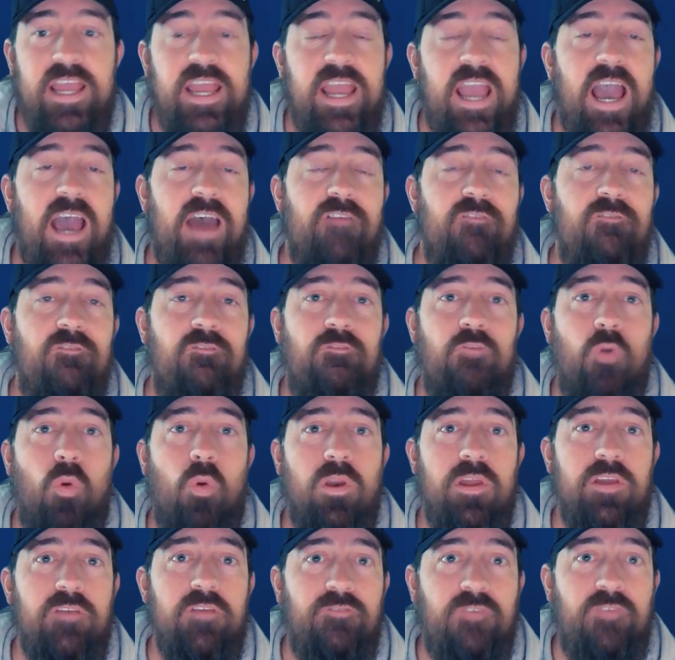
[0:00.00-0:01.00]
He had
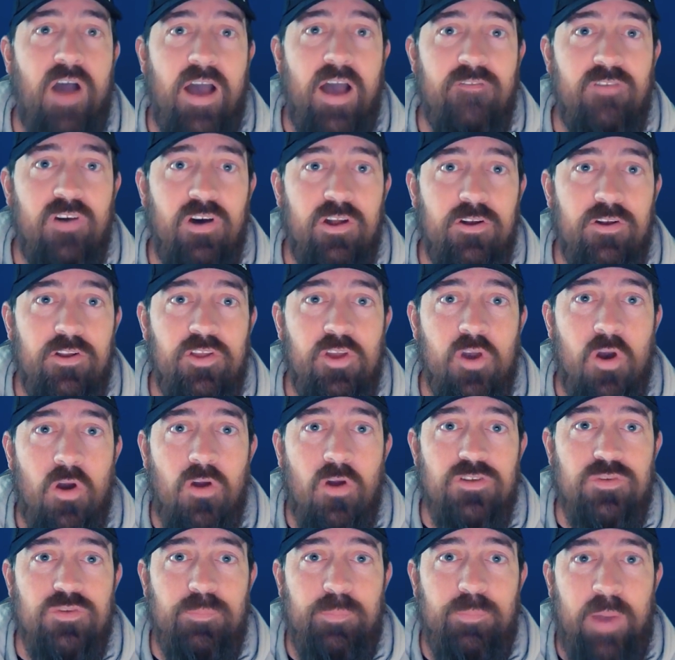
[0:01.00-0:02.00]
4,500
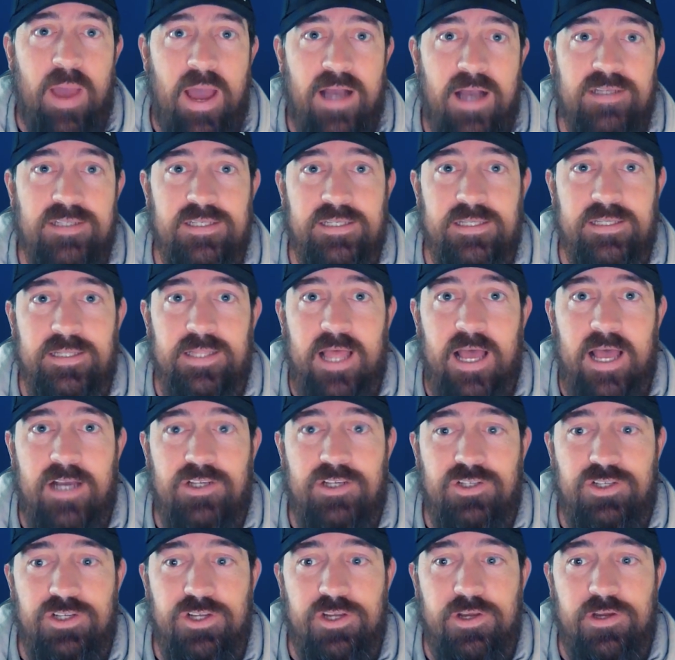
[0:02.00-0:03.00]
yards passing
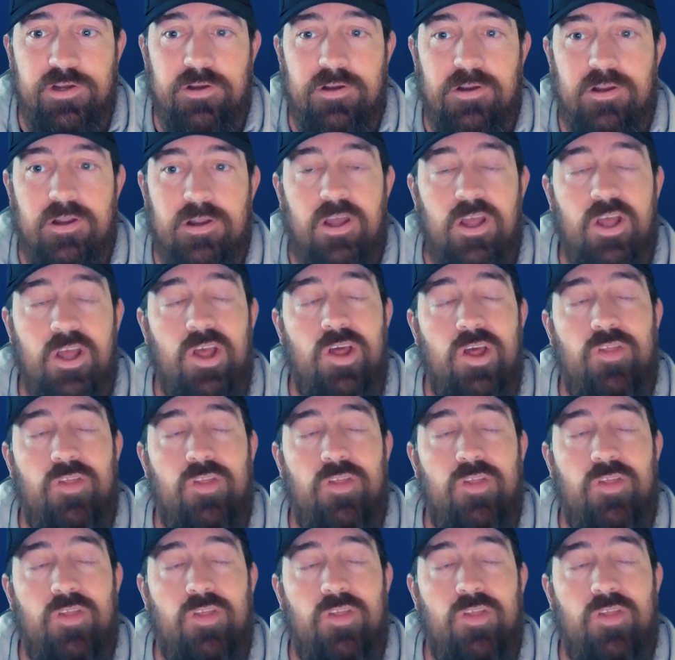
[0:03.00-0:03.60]
last year,